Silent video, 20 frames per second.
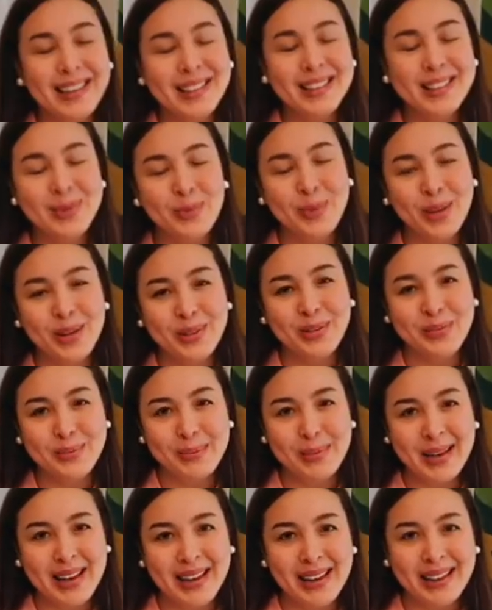is one
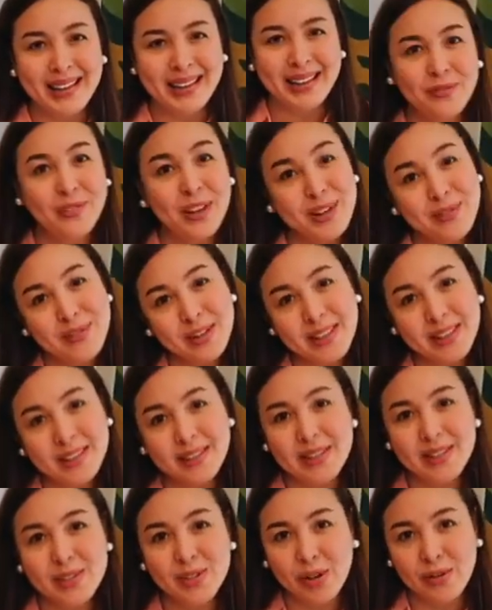of my
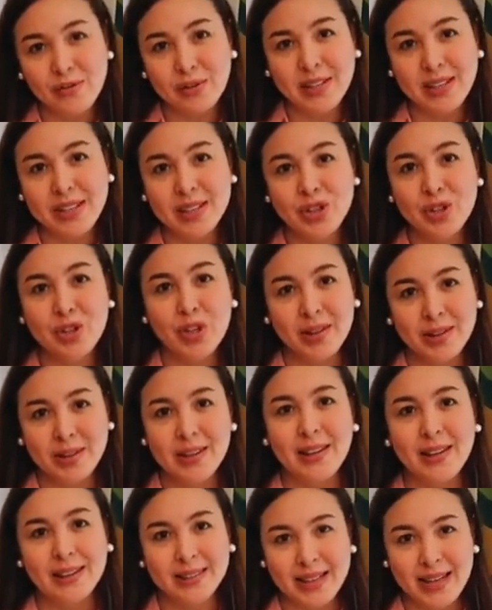favorite discoveries during
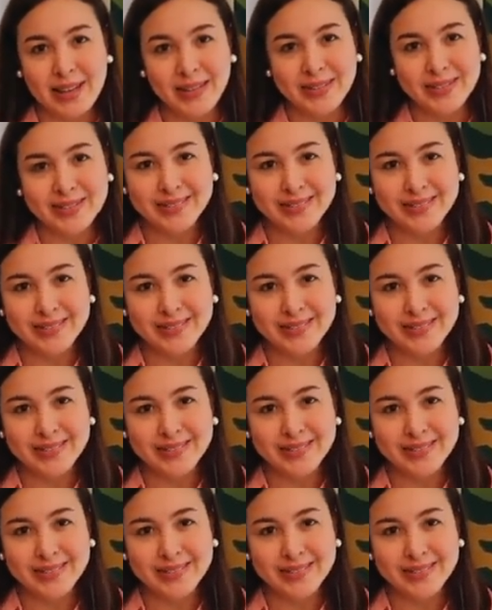the lockdown.